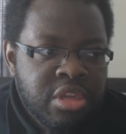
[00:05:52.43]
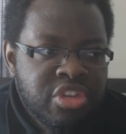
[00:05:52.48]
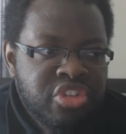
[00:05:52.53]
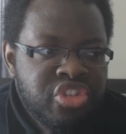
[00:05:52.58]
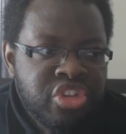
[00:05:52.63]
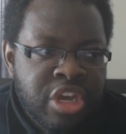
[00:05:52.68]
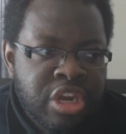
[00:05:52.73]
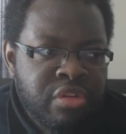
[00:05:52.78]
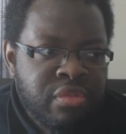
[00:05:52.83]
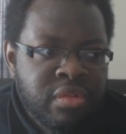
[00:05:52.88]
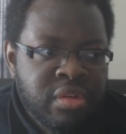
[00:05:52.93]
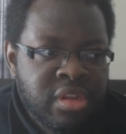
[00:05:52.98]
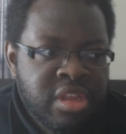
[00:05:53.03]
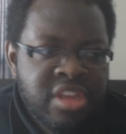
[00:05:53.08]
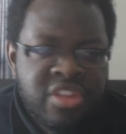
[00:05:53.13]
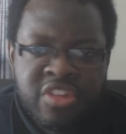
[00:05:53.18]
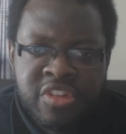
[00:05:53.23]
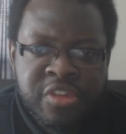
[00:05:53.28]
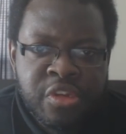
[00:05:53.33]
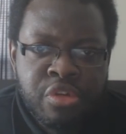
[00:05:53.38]

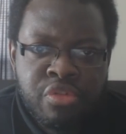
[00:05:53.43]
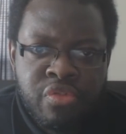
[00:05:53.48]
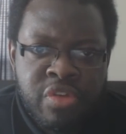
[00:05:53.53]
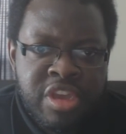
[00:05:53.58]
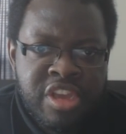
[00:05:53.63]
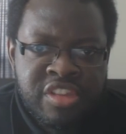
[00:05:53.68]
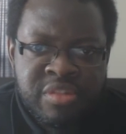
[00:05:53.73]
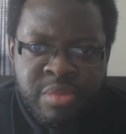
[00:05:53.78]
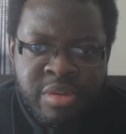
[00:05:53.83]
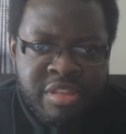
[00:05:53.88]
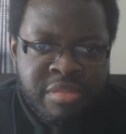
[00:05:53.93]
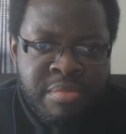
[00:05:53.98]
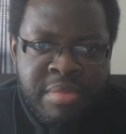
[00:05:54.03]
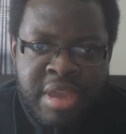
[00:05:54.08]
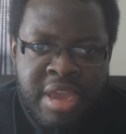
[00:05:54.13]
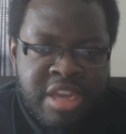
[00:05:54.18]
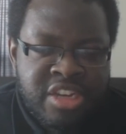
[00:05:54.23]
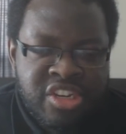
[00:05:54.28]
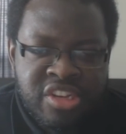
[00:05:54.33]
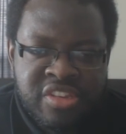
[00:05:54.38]
generally disagrees with
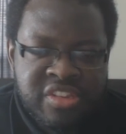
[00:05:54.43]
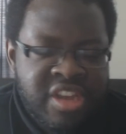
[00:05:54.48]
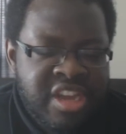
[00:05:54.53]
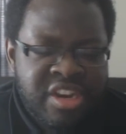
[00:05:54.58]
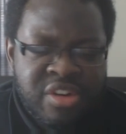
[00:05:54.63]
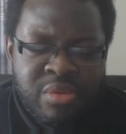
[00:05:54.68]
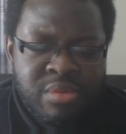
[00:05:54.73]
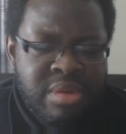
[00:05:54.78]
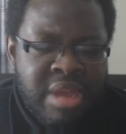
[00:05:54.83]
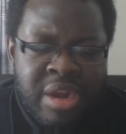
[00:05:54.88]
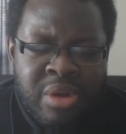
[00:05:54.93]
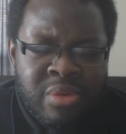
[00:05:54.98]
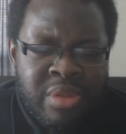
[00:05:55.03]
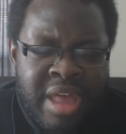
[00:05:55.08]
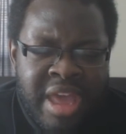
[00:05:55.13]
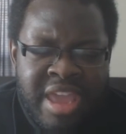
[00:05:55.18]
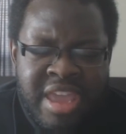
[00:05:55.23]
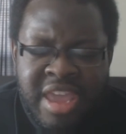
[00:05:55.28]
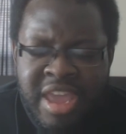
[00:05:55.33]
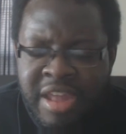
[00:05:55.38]
me. I don't
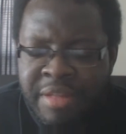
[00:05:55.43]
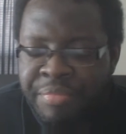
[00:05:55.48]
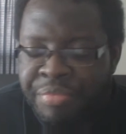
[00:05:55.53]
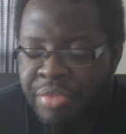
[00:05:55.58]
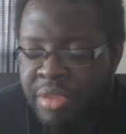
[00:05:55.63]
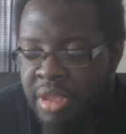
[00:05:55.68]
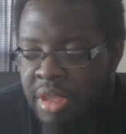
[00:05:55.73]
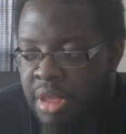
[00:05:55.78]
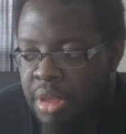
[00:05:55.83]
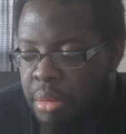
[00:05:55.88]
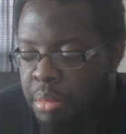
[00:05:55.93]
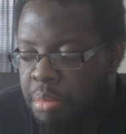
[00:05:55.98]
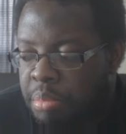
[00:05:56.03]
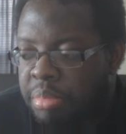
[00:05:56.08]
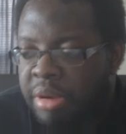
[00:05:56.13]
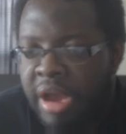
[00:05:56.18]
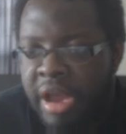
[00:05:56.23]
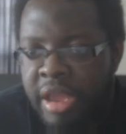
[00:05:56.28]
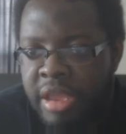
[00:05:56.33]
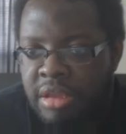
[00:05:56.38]
like it.
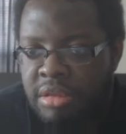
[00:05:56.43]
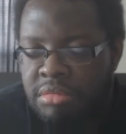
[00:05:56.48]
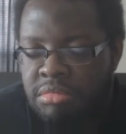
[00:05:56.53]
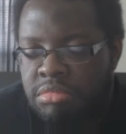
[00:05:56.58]
But,